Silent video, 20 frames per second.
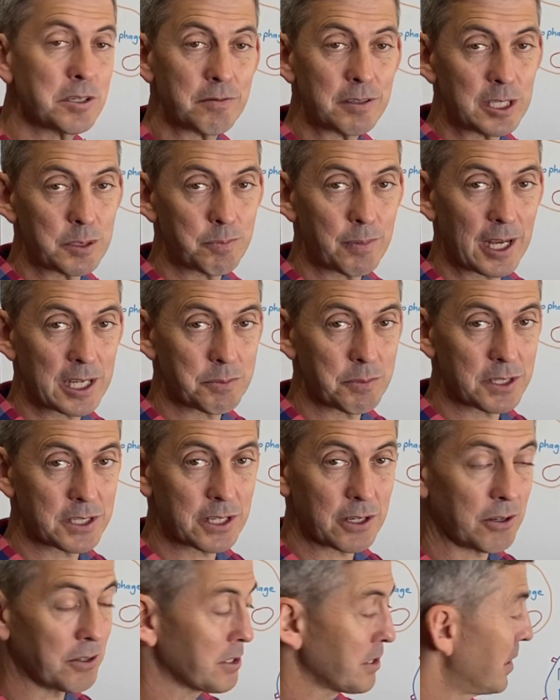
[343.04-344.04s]
of these plasma
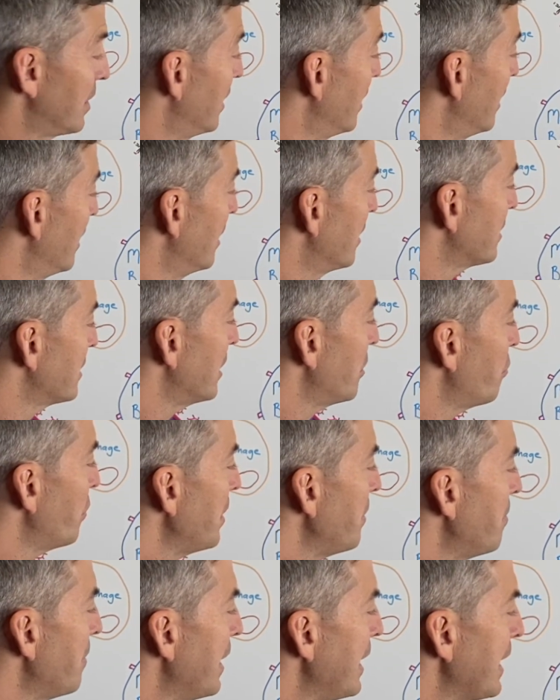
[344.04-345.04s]
cells. So
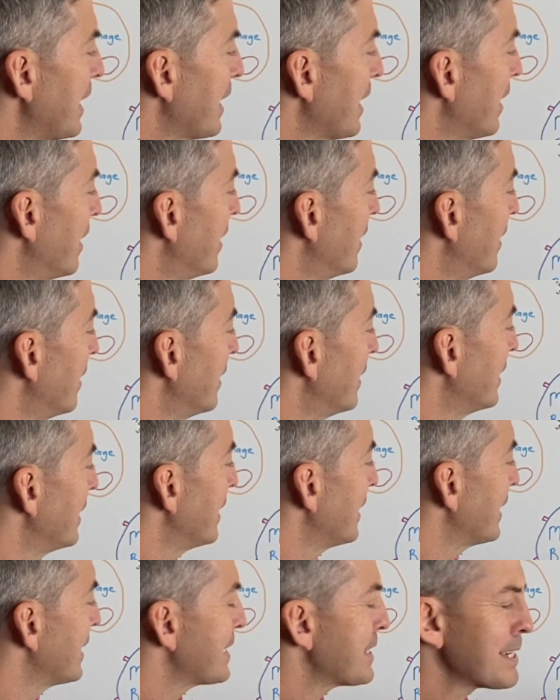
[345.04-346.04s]
we make
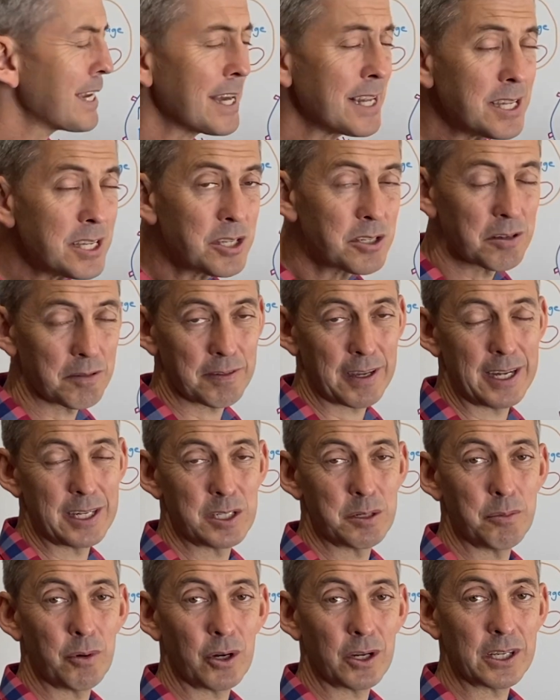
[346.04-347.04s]
tons of
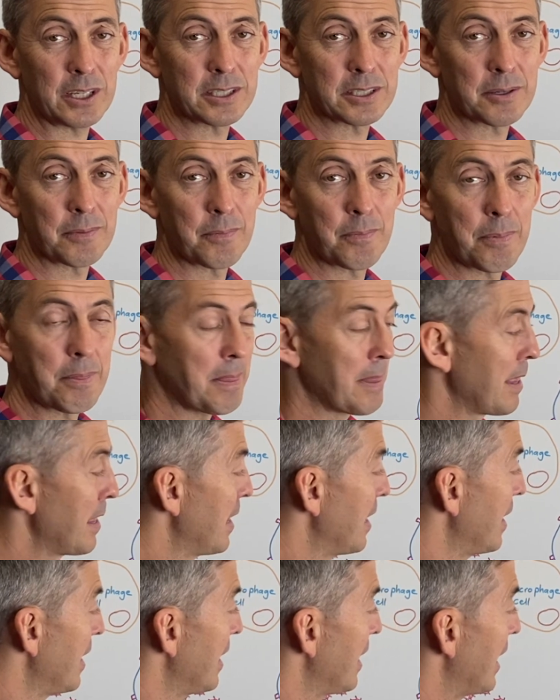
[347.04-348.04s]
antibodies.
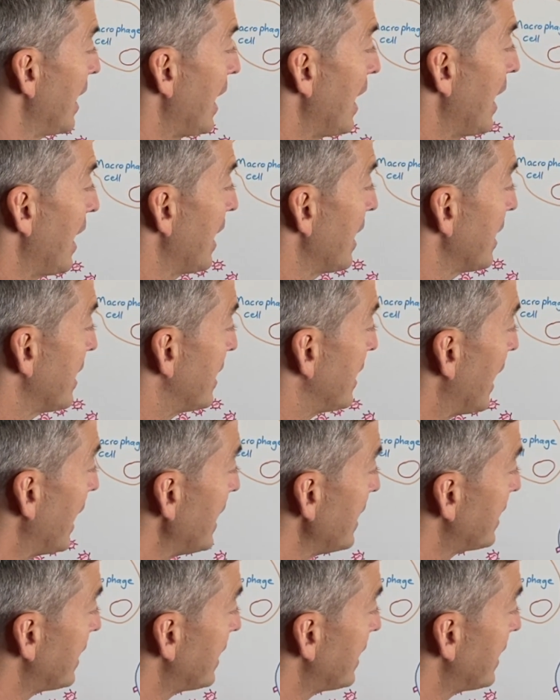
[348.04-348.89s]
They